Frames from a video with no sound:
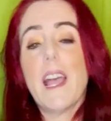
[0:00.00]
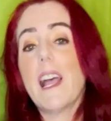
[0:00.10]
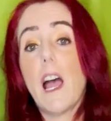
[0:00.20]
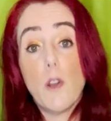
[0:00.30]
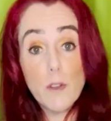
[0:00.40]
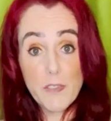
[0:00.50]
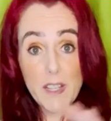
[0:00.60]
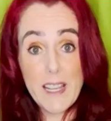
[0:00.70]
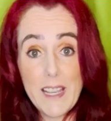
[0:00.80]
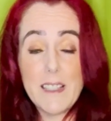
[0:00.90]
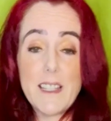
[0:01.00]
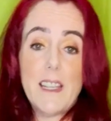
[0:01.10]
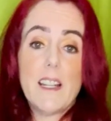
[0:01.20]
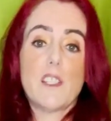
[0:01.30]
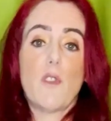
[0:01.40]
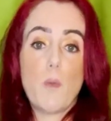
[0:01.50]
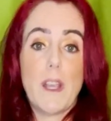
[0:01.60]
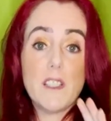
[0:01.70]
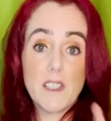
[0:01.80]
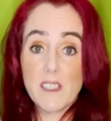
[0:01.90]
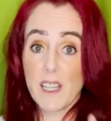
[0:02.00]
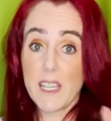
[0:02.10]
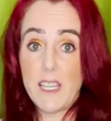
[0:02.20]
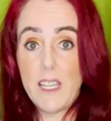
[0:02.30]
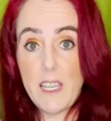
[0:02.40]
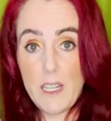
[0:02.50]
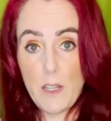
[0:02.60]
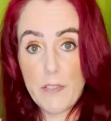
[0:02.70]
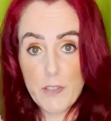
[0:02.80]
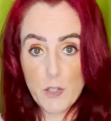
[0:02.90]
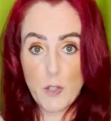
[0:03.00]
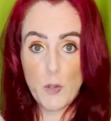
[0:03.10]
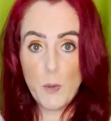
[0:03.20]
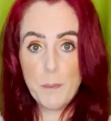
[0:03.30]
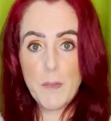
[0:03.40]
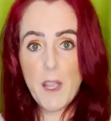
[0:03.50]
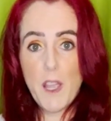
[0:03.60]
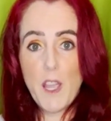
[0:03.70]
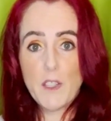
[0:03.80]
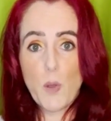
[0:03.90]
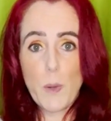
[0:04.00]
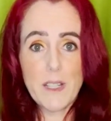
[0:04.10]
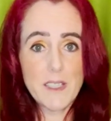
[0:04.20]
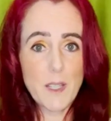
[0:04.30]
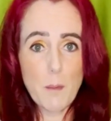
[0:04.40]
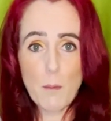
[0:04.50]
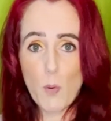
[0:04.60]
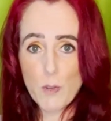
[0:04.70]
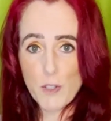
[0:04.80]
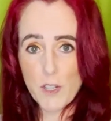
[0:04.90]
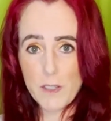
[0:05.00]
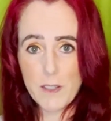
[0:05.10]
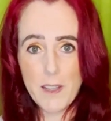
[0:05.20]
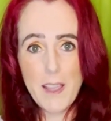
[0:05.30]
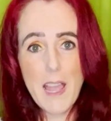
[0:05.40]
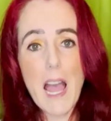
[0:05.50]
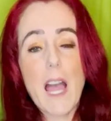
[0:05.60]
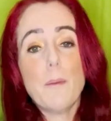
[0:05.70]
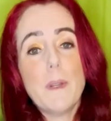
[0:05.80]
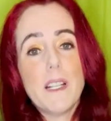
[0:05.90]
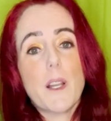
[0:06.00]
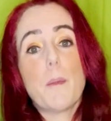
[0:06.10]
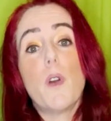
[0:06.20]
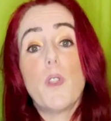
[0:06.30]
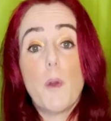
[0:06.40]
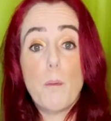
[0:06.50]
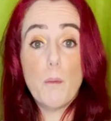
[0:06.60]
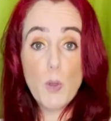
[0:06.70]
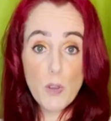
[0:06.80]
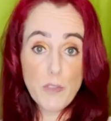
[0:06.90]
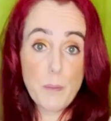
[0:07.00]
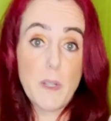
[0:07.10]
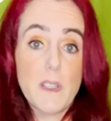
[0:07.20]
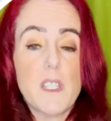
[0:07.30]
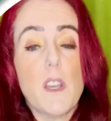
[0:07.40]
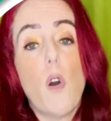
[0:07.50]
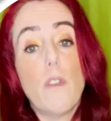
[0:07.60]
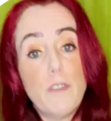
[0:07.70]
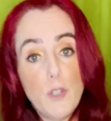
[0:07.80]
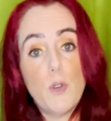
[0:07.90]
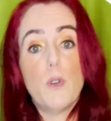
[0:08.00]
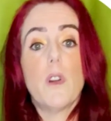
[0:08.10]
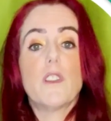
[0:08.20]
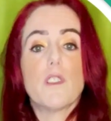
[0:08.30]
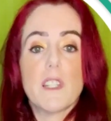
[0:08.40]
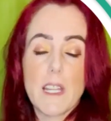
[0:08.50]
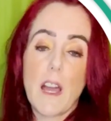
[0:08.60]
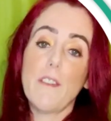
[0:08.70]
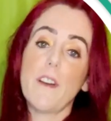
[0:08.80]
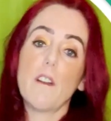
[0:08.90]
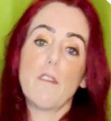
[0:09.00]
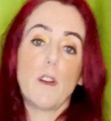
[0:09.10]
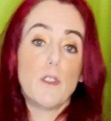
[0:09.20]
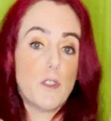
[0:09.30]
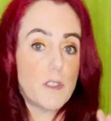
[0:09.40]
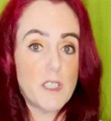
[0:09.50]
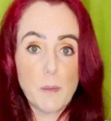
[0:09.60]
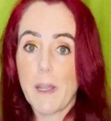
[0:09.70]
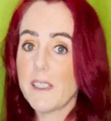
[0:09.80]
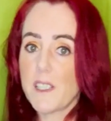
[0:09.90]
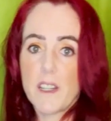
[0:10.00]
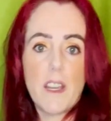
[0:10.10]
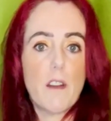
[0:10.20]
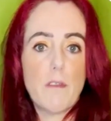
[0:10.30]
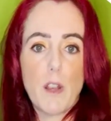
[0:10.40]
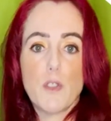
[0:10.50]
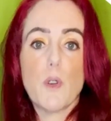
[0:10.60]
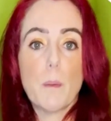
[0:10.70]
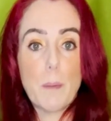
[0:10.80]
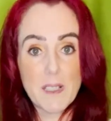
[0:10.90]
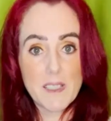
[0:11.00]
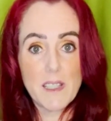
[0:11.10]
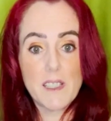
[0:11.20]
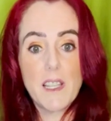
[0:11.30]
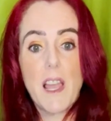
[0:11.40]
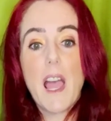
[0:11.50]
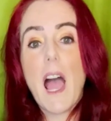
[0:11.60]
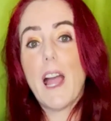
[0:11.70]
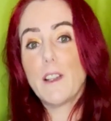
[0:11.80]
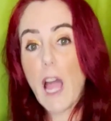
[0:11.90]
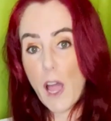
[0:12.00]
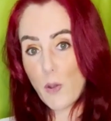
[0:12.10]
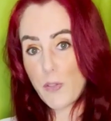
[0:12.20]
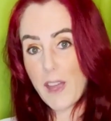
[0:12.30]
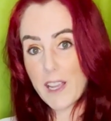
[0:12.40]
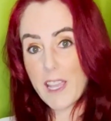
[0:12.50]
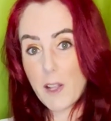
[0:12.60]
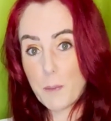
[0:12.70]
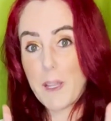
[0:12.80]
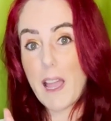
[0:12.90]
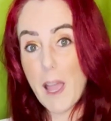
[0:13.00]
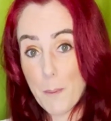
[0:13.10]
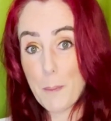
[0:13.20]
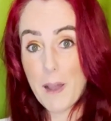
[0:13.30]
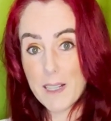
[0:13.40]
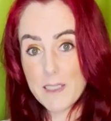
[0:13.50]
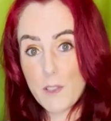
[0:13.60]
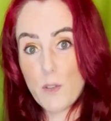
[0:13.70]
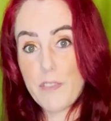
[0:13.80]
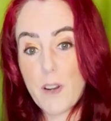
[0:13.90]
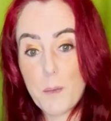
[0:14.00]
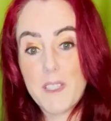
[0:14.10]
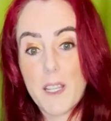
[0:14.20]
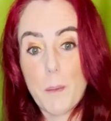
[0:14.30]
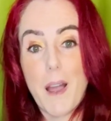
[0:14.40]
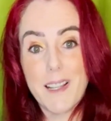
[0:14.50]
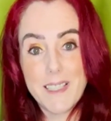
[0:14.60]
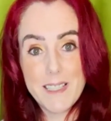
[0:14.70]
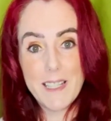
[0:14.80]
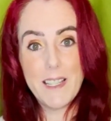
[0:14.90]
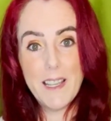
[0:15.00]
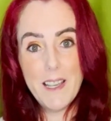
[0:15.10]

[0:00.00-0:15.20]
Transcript: out of the 8 areas of waste is a key area for you. Now, when I say motion, I'm meaning about the movement of you and your staff around your dispensary, around your business, and how that can be impacting your pharmacy capacity.